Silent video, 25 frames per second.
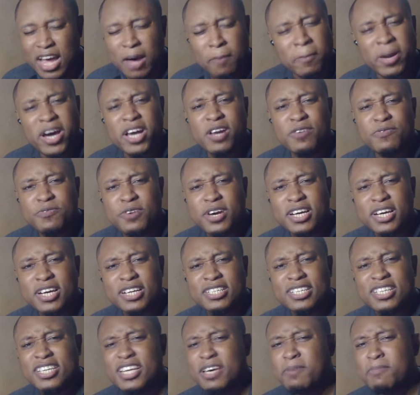Matter of fact,
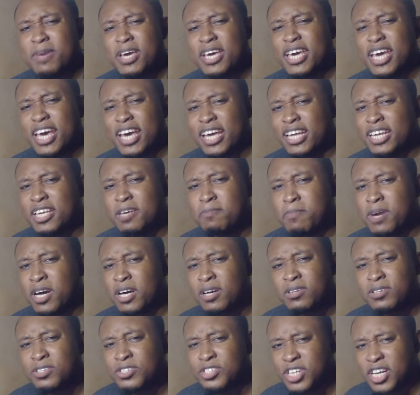did they make any
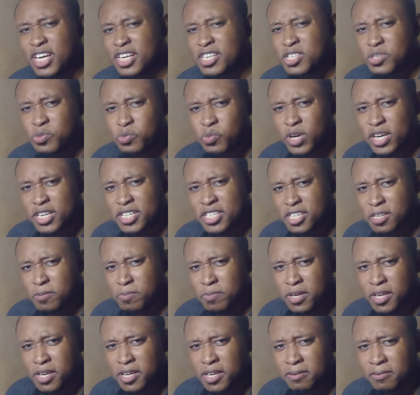Michael Jackson
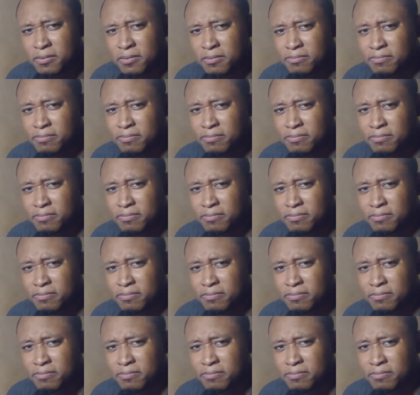YTP?